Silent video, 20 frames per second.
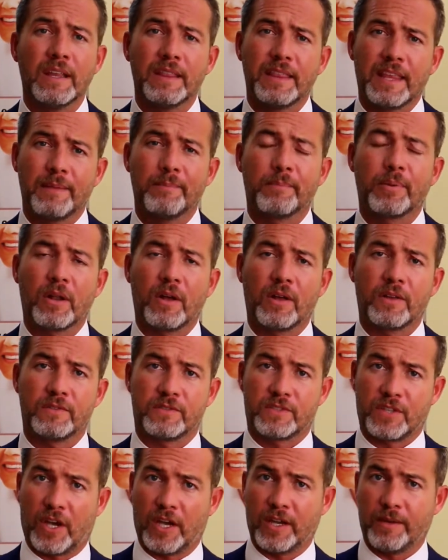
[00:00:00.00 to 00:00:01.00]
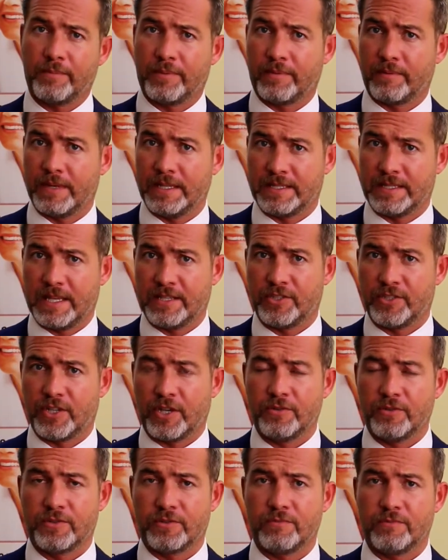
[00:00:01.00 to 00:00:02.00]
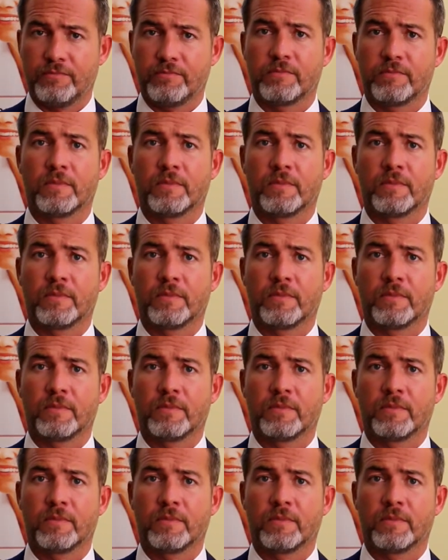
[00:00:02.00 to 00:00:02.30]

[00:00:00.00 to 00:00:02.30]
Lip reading: The implant type is then chosen.